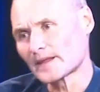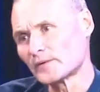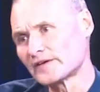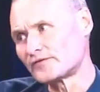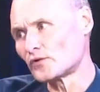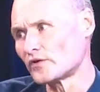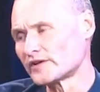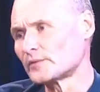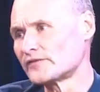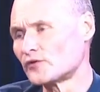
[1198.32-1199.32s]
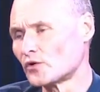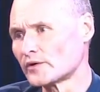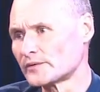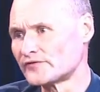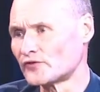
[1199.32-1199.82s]
we're falling and we're
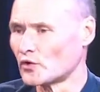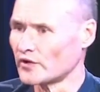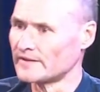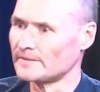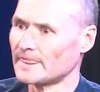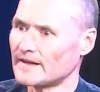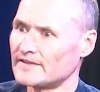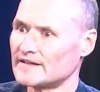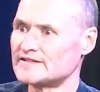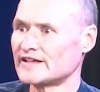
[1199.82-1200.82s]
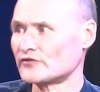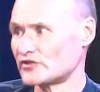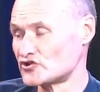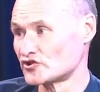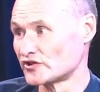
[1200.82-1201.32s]
falling, we're falling. The
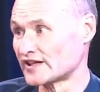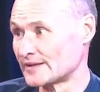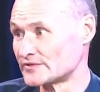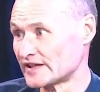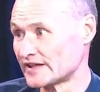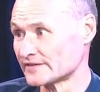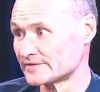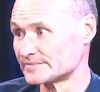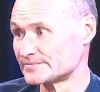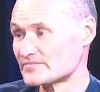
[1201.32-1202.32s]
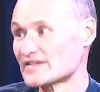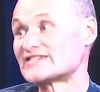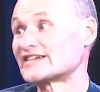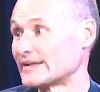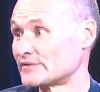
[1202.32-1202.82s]
secondary chute comes out,
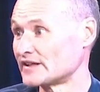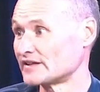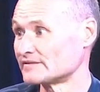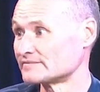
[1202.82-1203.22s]
same thing.